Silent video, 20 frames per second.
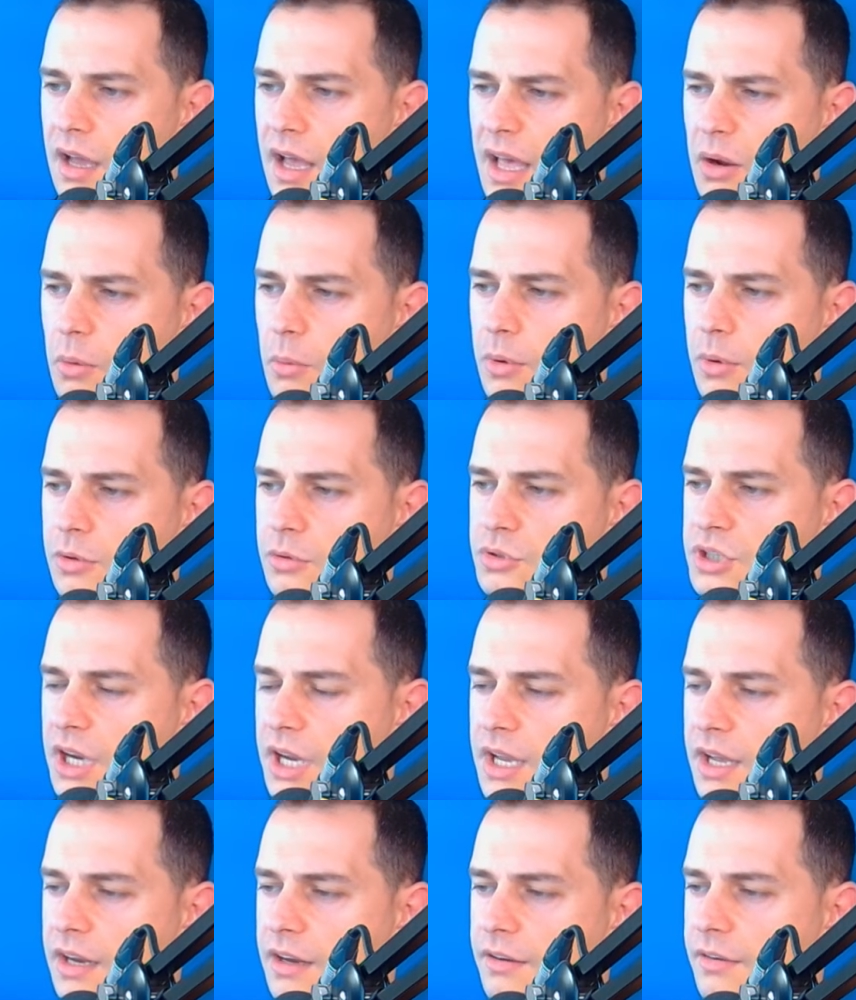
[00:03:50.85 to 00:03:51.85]
I don't want to
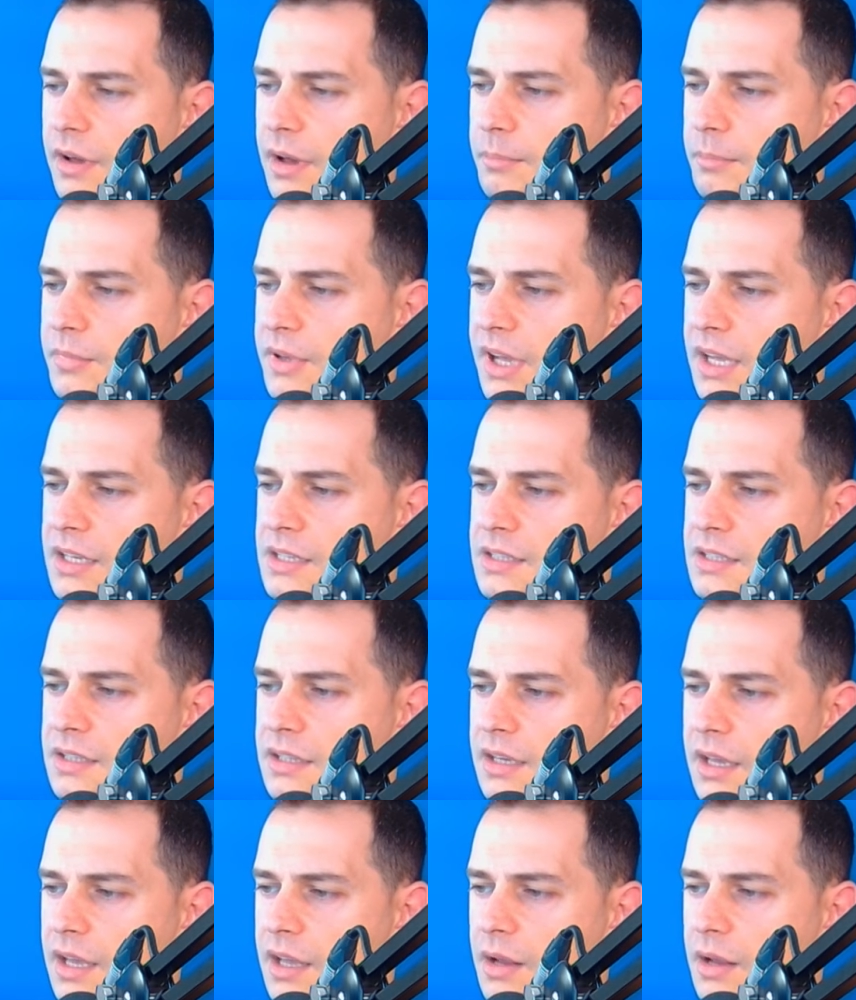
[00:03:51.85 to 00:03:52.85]
check any updates.
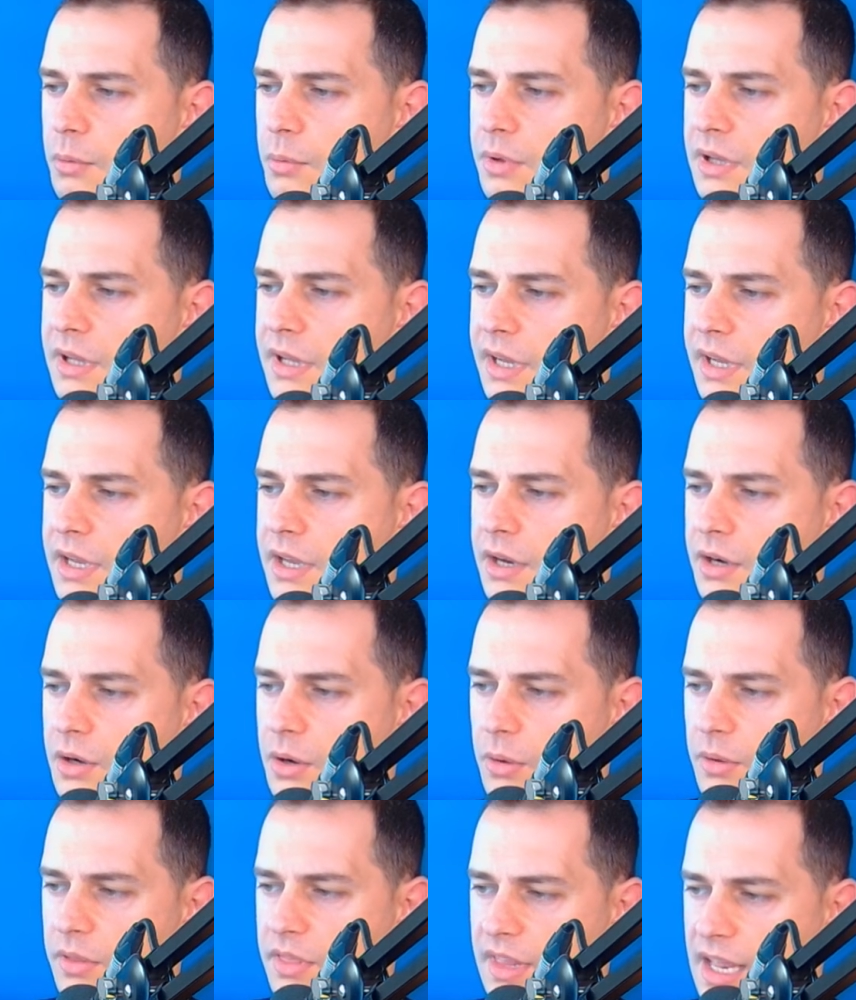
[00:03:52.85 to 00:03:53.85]
I will click here
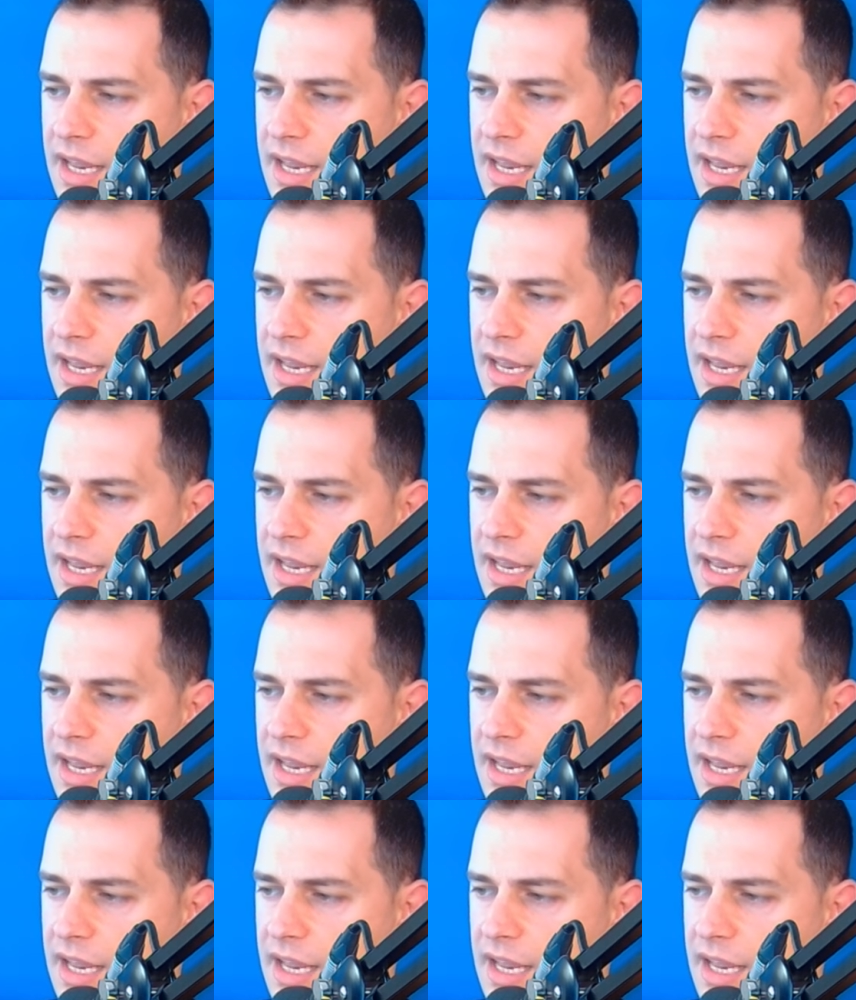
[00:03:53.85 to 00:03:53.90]
no